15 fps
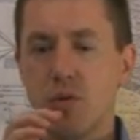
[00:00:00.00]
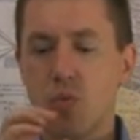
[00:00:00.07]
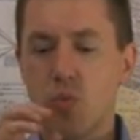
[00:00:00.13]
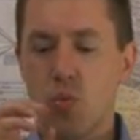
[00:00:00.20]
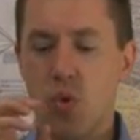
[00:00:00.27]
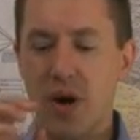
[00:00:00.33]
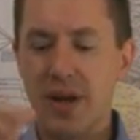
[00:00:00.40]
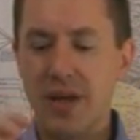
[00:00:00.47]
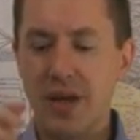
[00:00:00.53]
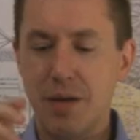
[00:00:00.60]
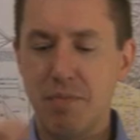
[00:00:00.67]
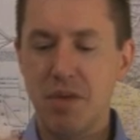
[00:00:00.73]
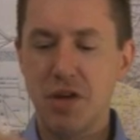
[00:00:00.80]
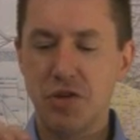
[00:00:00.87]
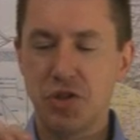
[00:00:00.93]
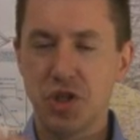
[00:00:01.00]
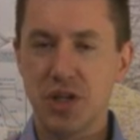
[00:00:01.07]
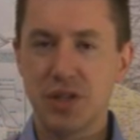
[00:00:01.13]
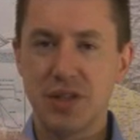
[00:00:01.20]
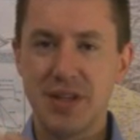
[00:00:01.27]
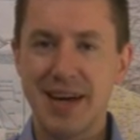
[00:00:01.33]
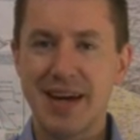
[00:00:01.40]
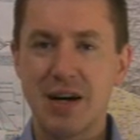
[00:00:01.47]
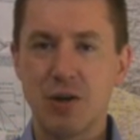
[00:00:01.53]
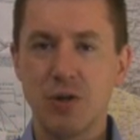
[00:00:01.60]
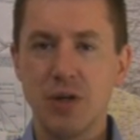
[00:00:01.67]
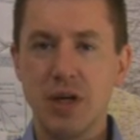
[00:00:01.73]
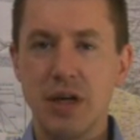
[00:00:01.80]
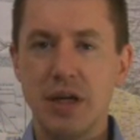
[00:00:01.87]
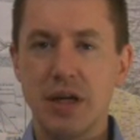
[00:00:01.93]
What hit me just
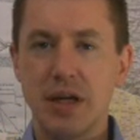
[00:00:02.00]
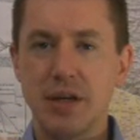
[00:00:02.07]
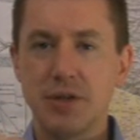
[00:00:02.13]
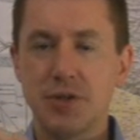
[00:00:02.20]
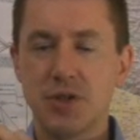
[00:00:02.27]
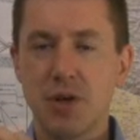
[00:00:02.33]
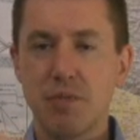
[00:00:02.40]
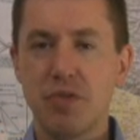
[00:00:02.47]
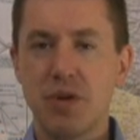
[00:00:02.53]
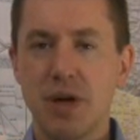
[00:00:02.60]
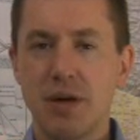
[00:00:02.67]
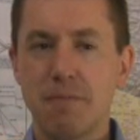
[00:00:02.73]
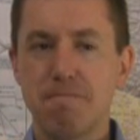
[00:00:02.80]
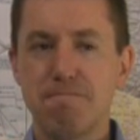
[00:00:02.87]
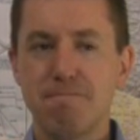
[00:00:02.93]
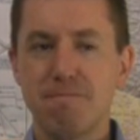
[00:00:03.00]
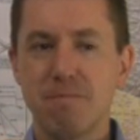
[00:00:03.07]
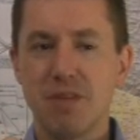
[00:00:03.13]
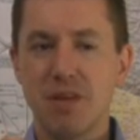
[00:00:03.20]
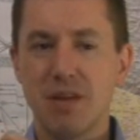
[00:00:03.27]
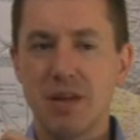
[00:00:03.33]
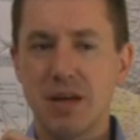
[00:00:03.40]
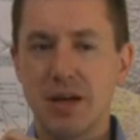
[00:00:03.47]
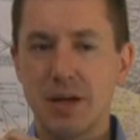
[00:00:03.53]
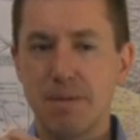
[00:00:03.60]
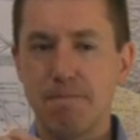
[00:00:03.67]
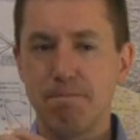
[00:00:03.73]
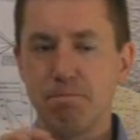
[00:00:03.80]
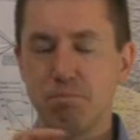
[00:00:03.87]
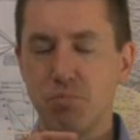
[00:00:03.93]
now is something
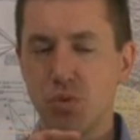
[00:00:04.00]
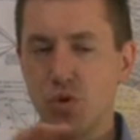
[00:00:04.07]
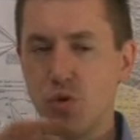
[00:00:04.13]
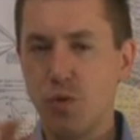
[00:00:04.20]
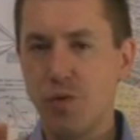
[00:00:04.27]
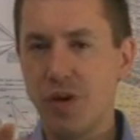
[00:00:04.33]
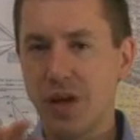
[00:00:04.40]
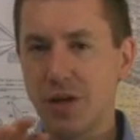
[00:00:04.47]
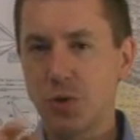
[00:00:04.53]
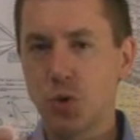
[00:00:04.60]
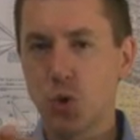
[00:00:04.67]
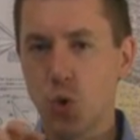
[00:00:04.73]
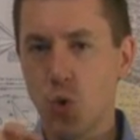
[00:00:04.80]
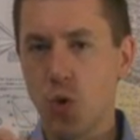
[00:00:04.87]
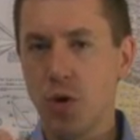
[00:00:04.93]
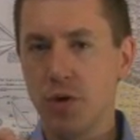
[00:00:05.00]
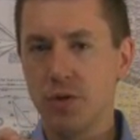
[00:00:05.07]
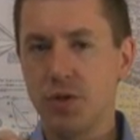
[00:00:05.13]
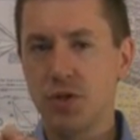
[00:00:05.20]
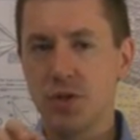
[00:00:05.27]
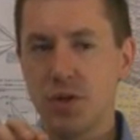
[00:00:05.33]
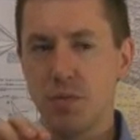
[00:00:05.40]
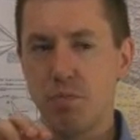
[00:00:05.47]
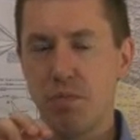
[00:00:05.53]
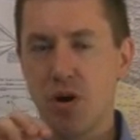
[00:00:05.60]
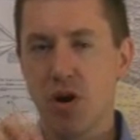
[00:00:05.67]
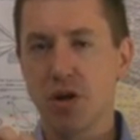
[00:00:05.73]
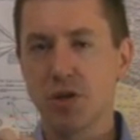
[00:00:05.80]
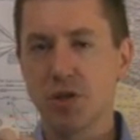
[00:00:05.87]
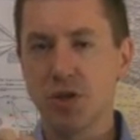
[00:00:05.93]
moving towards
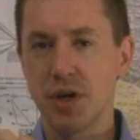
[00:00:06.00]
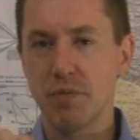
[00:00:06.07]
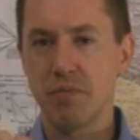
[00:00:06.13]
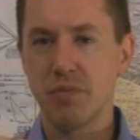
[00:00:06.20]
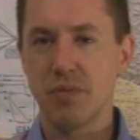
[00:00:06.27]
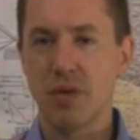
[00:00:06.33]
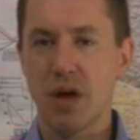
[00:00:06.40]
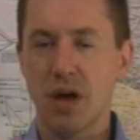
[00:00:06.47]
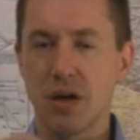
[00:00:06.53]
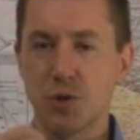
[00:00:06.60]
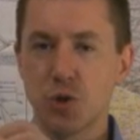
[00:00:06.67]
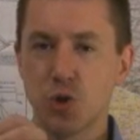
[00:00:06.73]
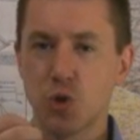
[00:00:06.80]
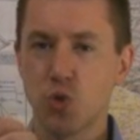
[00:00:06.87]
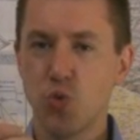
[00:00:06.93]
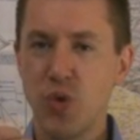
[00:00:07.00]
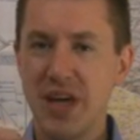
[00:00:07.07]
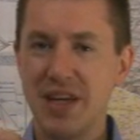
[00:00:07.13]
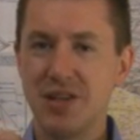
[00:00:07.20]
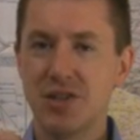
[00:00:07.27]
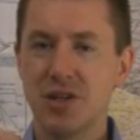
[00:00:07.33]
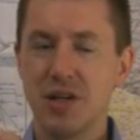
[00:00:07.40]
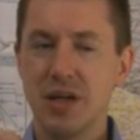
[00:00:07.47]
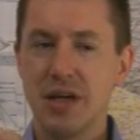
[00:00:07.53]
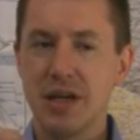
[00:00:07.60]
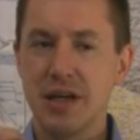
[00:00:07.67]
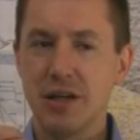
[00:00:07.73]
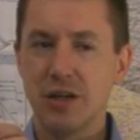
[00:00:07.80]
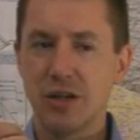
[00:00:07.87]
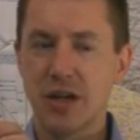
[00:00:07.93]
parsnip, a sweet,
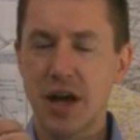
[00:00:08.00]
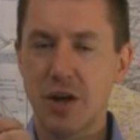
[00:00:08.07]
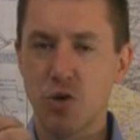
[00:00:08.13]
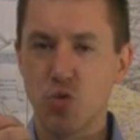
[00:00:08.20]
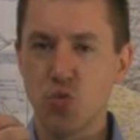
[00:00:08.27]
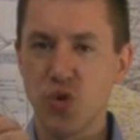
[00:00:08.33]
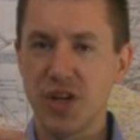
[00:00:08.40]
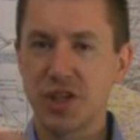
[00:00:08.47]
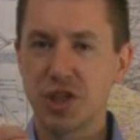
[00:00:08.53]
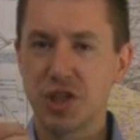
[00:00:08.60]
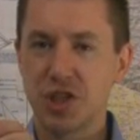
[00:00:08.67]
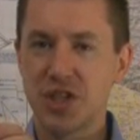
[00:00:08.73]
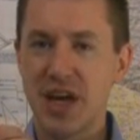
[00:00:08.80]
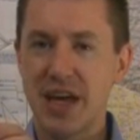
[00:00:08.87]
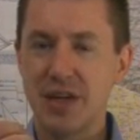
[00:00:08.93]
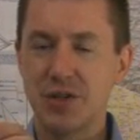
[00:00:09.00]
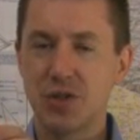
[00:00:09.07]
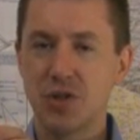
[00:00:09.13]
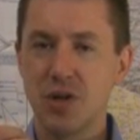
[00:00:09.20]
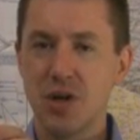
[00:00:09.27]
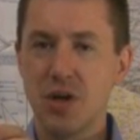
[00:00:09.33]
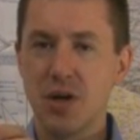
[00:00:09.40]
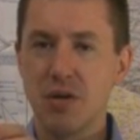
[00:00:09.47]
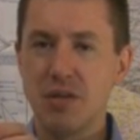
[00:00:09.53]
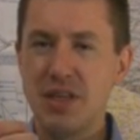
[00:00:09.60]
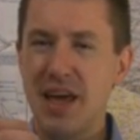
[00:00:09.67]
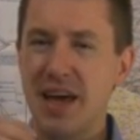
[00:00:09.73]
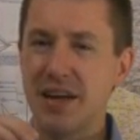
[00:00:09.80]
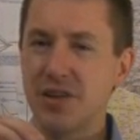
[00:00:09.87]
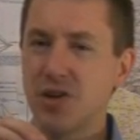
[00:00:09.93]
kind of rich taste,
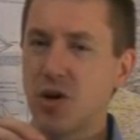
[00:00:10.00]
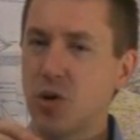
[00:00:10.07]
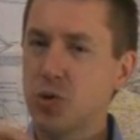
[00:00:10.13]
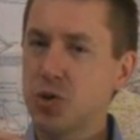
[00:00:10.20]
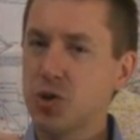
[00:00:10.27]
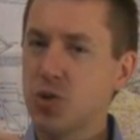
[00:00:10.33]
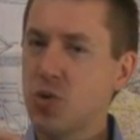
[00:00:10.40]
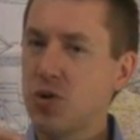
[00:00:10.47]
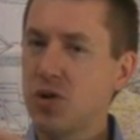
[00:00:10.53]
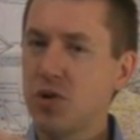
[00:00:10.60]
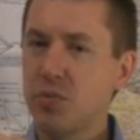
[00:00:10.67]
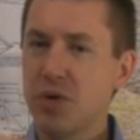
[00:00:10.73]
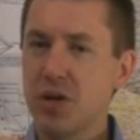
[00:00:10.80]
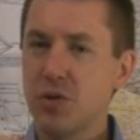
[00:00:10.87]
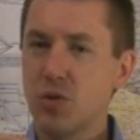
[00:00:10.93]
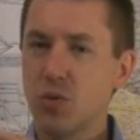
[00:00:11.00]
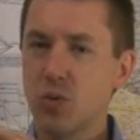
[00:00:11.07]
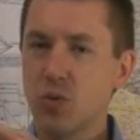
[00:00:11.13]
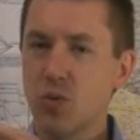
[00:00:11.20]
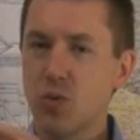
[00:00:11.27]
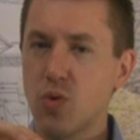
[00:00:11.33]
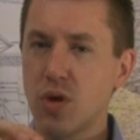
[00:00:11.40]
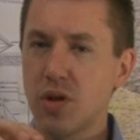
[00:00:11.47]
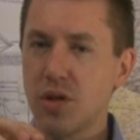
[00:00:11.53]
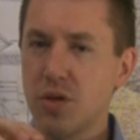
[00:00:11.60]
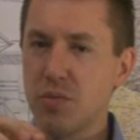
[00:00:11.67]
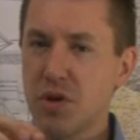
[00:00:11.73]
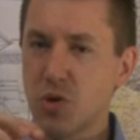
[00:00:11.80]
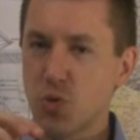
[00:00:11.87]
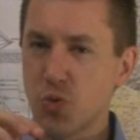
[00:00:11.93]
yet also a little bit
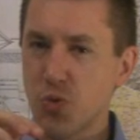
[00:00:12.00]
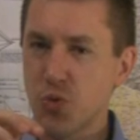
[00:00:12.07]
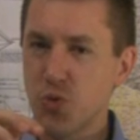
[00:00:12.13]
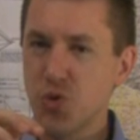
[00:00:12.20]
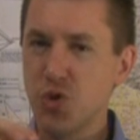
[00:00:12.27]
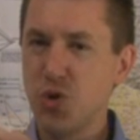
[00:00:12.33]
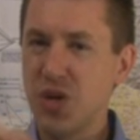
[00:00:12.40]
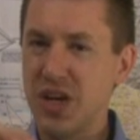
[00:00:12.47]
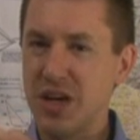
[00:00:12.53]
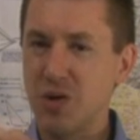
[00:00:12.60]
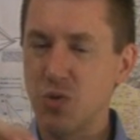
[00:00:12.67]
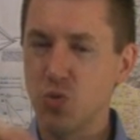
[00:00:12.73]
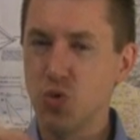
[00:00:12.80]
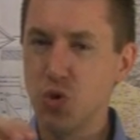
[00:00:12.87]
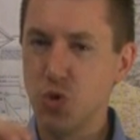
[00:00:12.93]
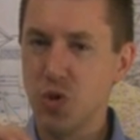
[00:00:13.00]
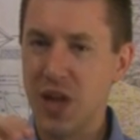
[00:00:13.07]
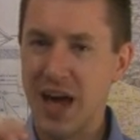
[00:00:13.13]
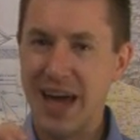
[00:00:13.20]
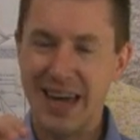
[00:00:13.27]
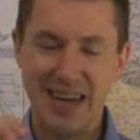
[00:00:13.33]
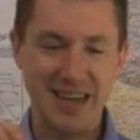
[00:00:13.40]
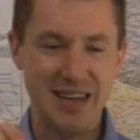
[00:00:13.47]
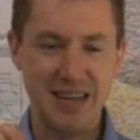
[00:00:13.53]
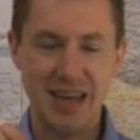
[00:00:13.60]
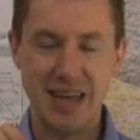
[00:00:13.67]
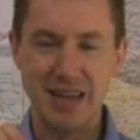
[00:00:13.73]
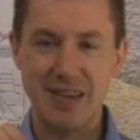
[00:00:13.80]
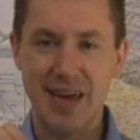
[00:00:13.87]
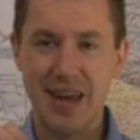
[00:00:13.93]
rooty, root-like
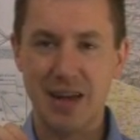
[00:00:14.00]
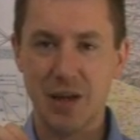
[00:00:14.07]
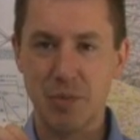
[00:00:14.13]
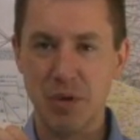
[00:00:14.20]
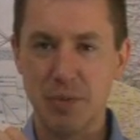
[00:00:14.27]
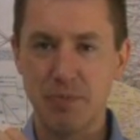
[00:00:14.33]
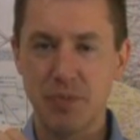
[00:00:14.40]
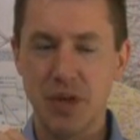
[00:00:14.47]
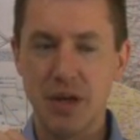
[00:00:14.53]
in that element.